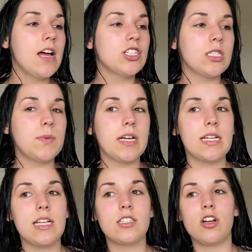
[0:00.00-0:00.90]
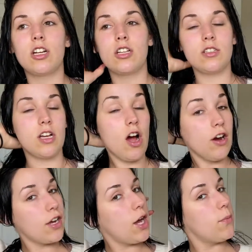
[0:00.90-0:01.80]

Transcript: just because I started using R&Co